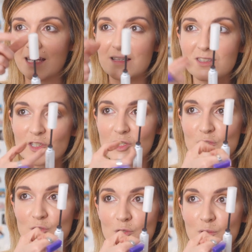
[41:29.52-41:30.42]
It's
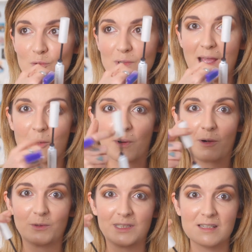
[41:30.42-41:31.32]
just too
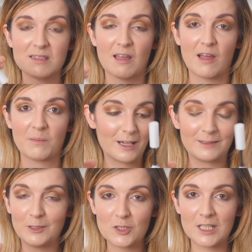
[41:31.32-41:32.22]
narrow this time. Uh,
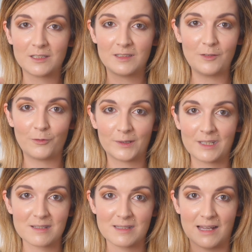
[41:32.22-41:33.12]
usually the default
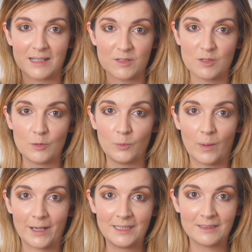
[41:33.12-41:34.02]
is that it's too
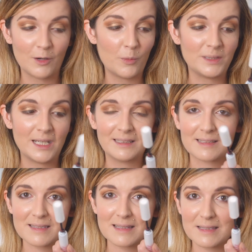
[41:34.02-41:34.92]
wide, the opening.
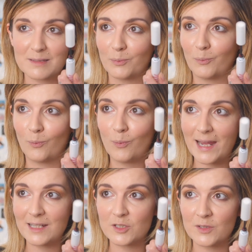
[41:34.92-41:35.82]
This is
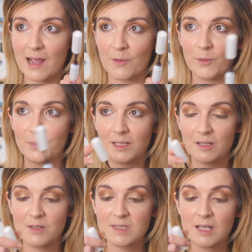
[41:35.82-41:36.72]
way too narrow,
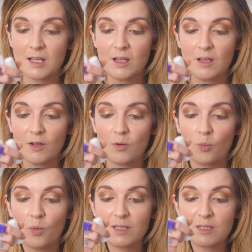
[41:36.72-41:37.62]
because
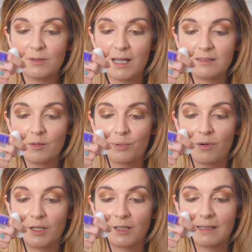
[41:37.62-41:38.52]
once you get the
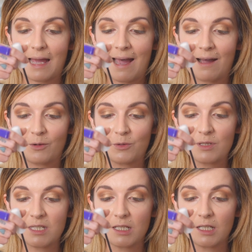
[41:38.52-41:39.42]
product
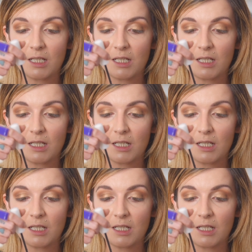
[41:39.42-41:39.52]
out,